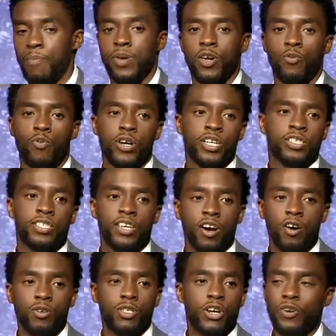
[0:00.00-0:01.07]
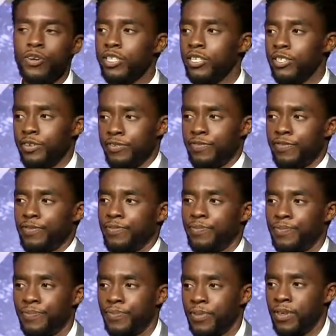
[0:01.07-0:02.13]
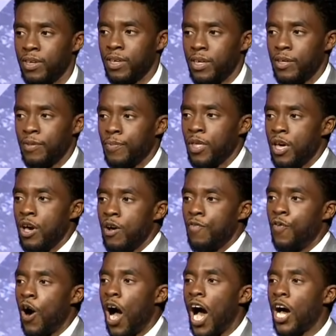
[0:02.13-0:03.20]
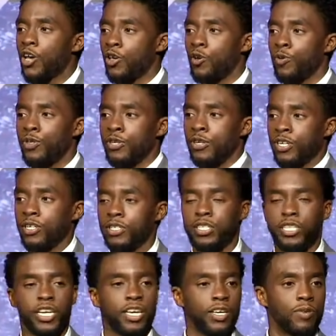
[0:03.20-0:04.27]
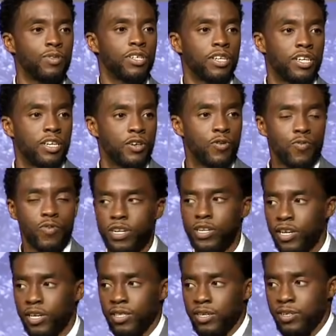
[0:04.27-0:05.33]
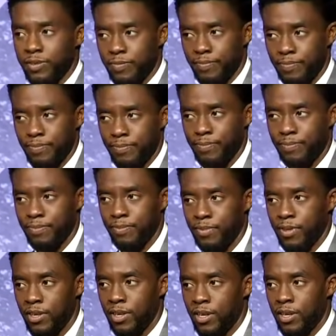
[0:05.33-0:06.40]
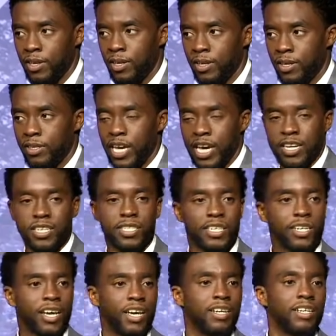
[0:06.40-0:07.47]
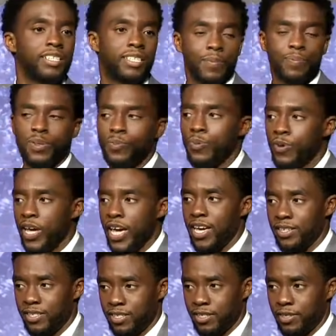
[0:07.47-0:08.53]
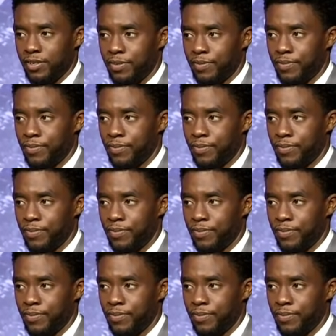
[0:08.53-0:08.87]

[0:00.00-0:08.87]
I mean, what is the alternative? For our youth to continue to kill one another? That is an unacceptable answer.